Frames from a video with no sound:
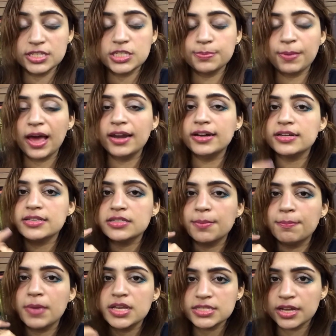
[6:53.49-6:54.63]
this palette is a
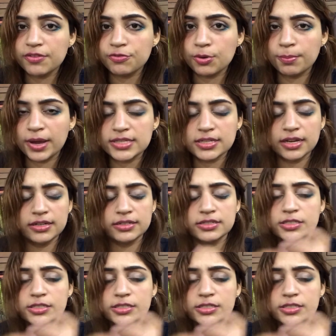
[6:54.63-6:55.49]
must-have from my side.